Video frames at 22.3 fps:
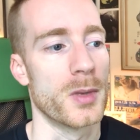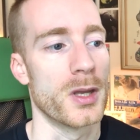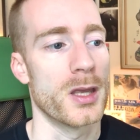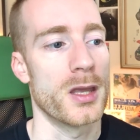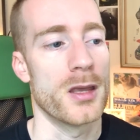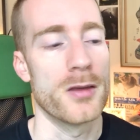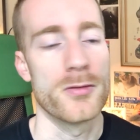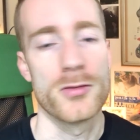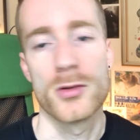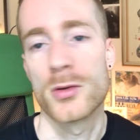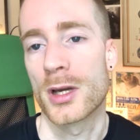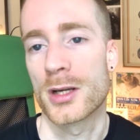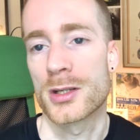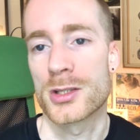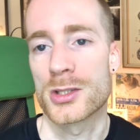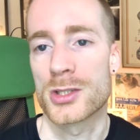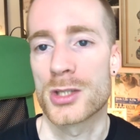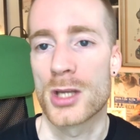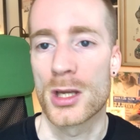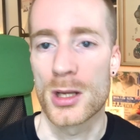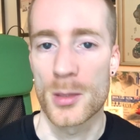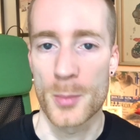if you catch a
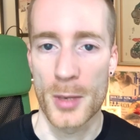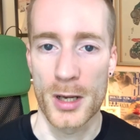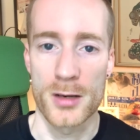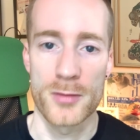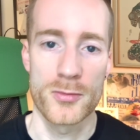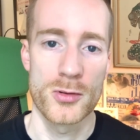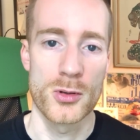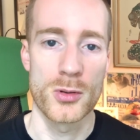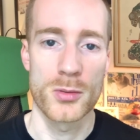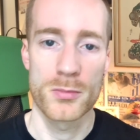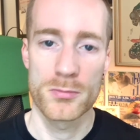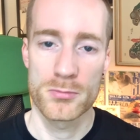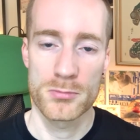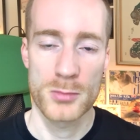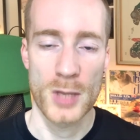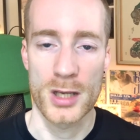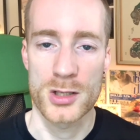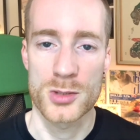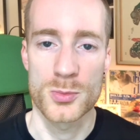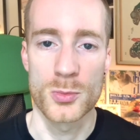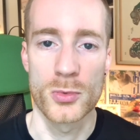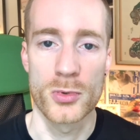certain amount, if you
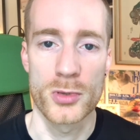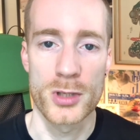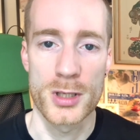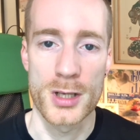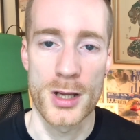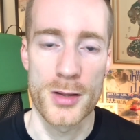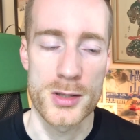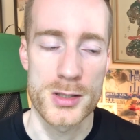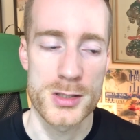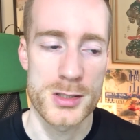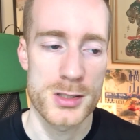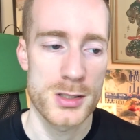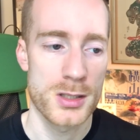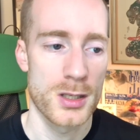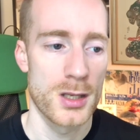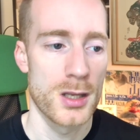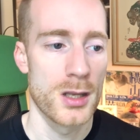catch more than others.